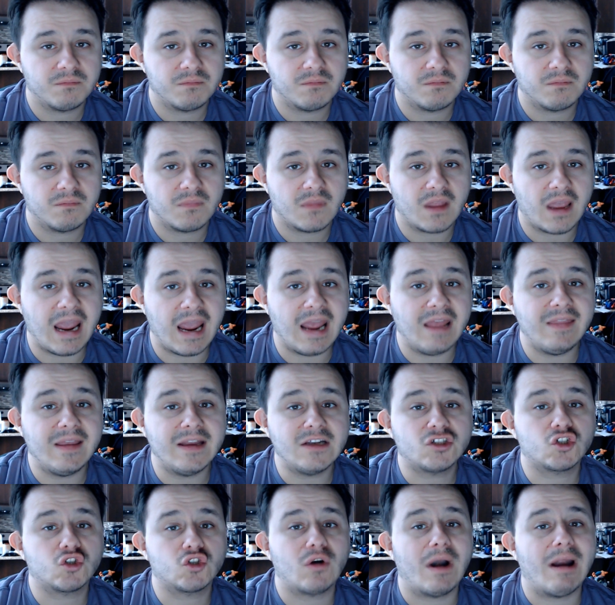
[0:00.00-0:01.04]
And they
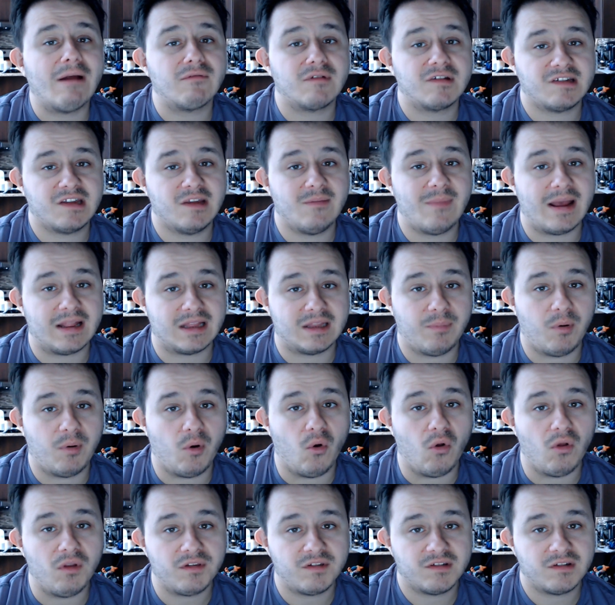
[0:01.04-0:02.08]
trounced him at the
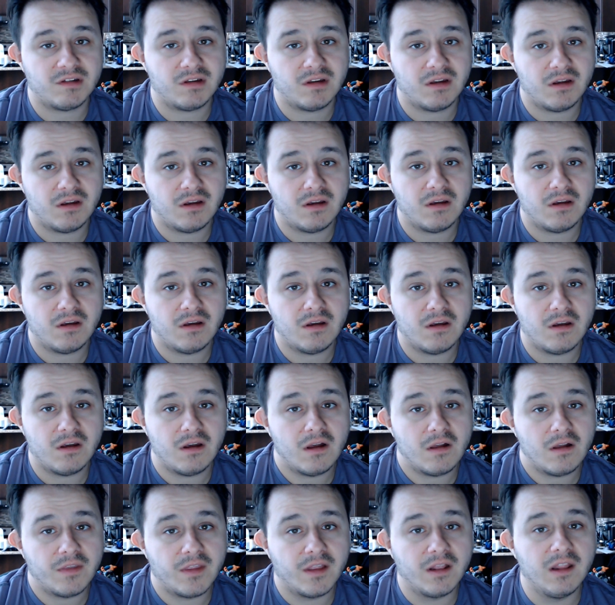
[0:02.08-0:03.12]
polls.
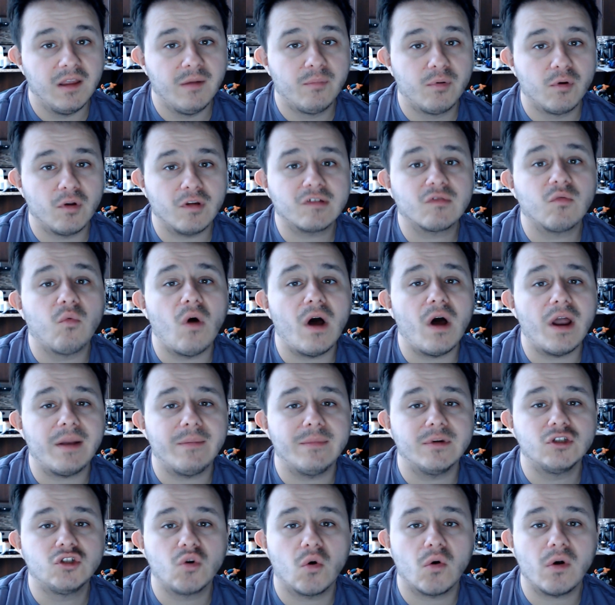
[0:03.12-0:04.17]
The Liberals won a
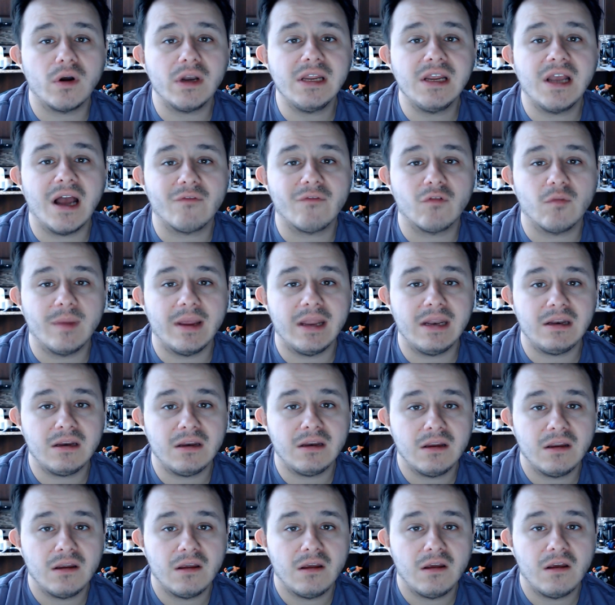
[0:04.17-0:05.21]
majority government,
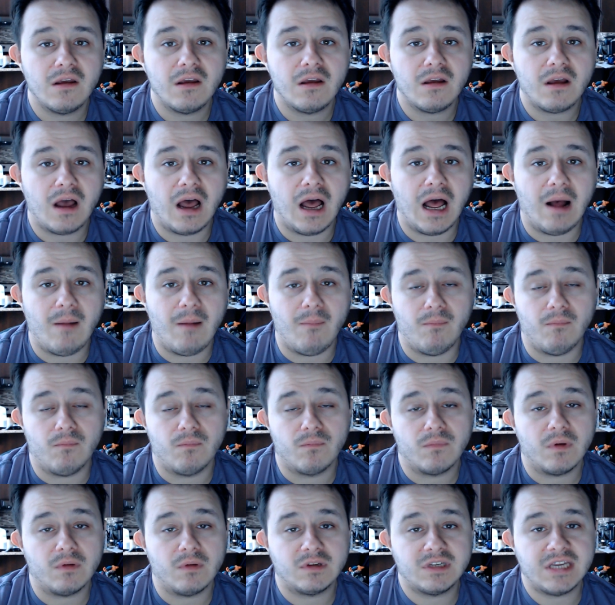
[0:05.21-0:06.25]

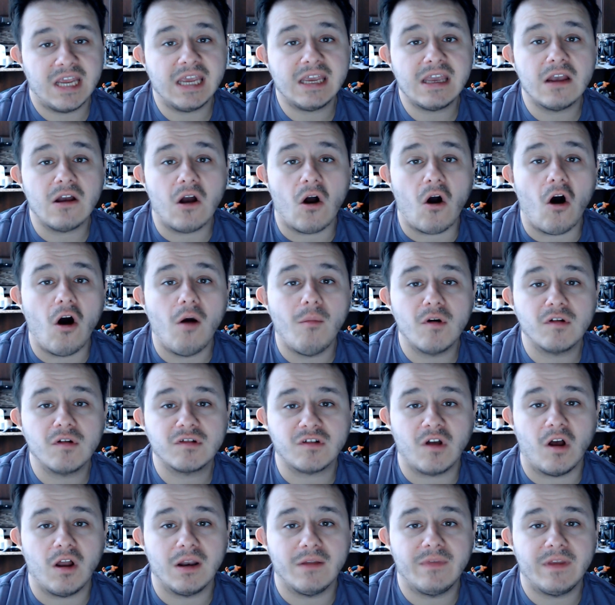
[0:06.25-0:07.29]
taking almost all
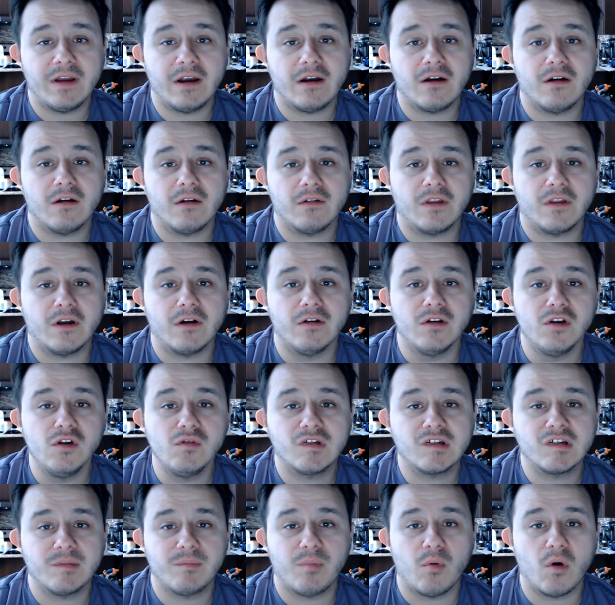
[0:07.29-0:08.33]
of their new
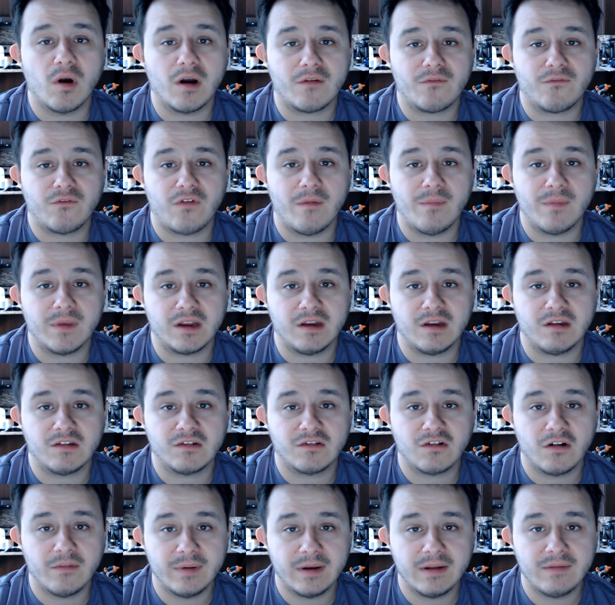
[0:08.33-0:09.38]
support from the
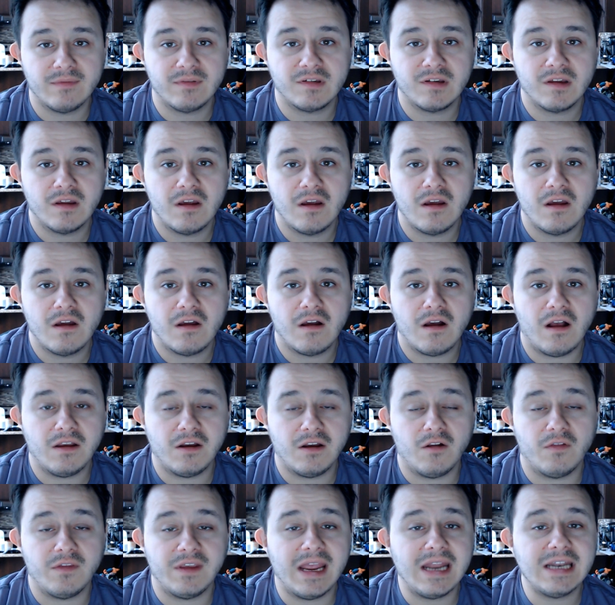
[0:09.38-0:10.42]
Conservatives. You know, the
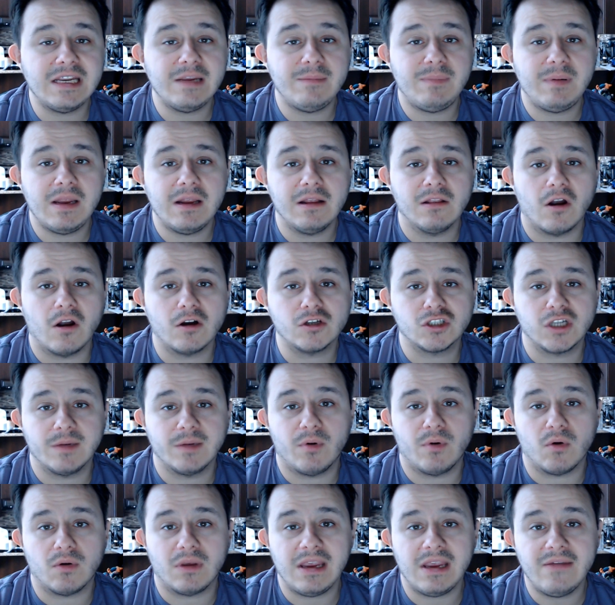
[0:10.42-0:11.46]
NDP largely
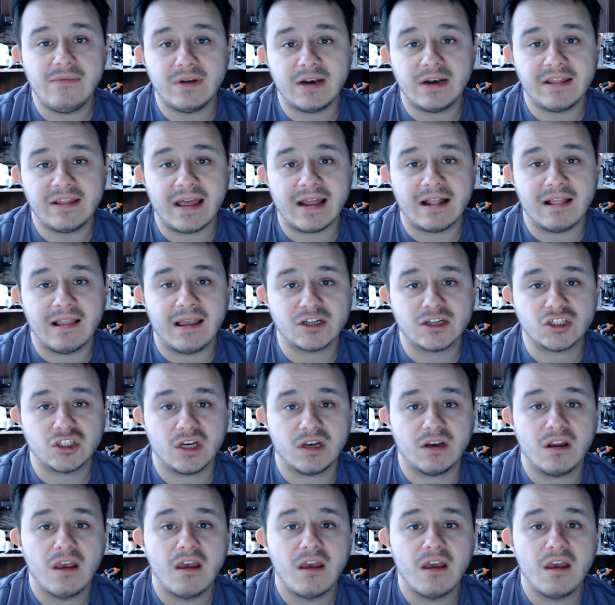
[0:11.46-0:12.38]
broke even in that election.